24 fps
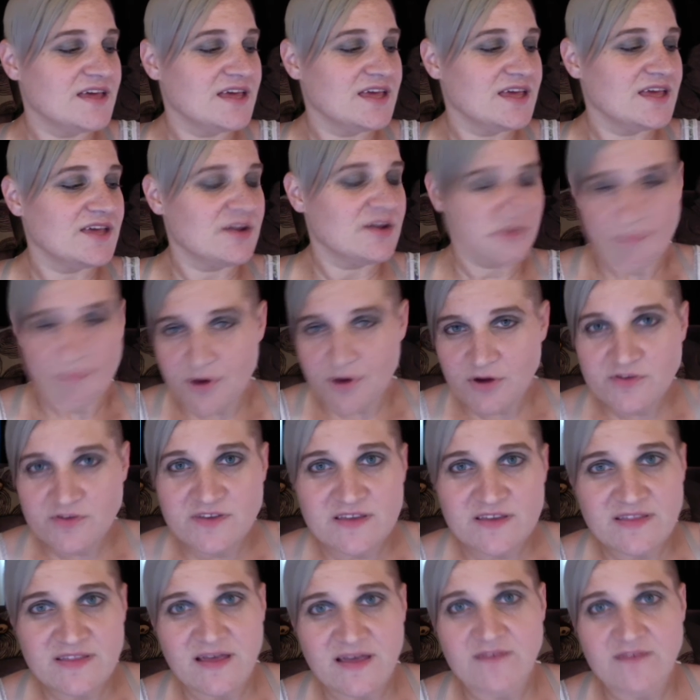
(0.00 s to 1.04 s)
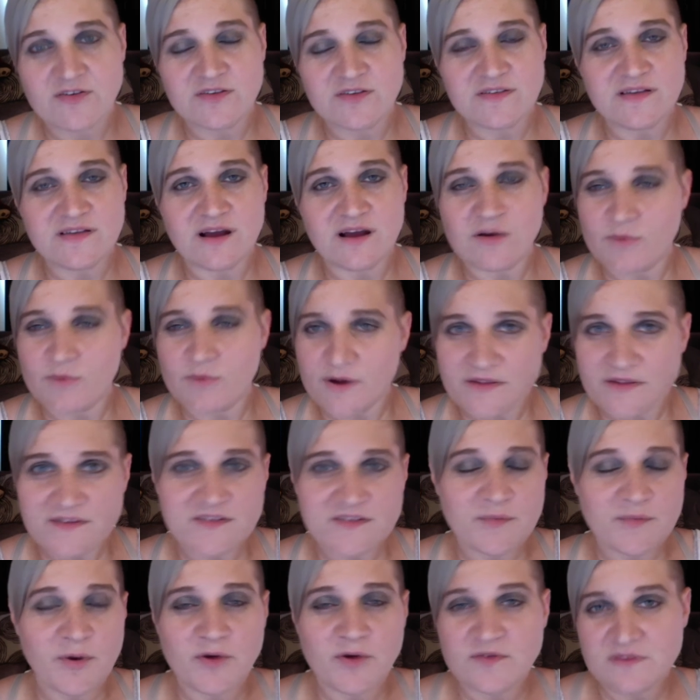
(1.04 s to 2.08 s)
your protein levels are where they're
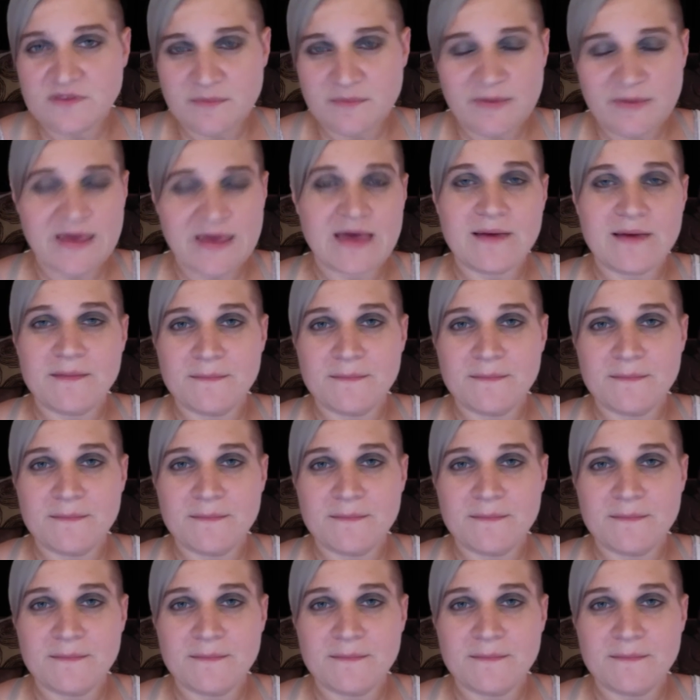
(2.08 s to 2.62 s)
supposed to be,